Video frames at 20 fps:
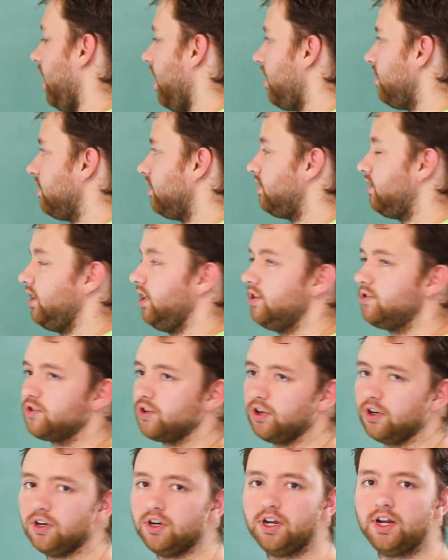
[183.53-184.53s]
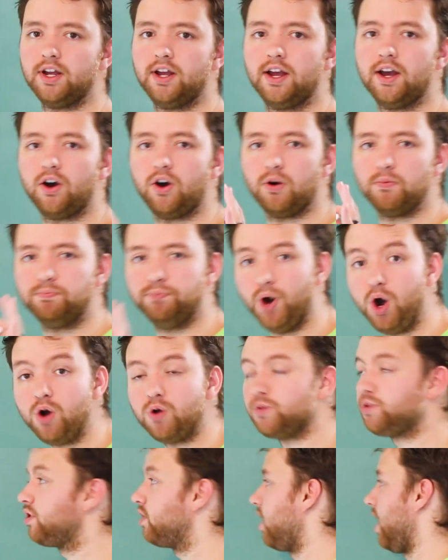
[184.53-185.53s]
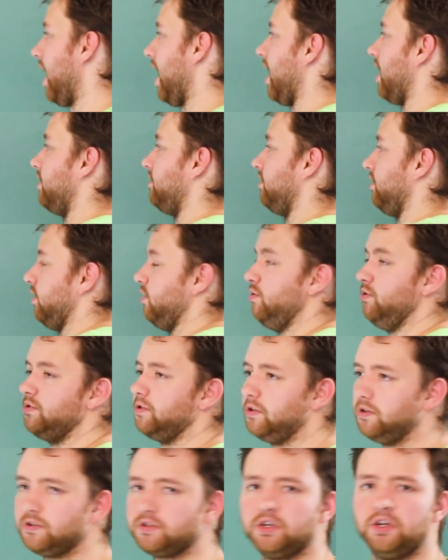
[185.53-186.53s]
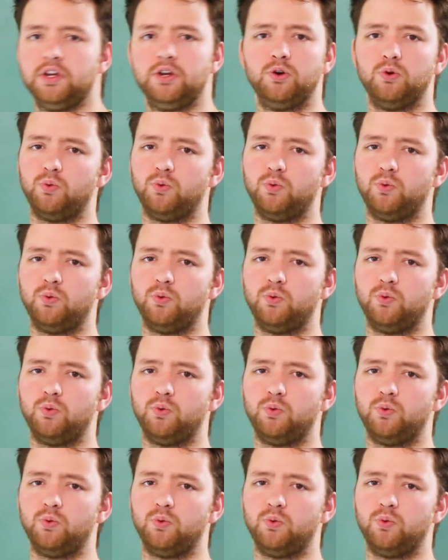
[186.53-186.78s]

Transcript: and the teacher both as users.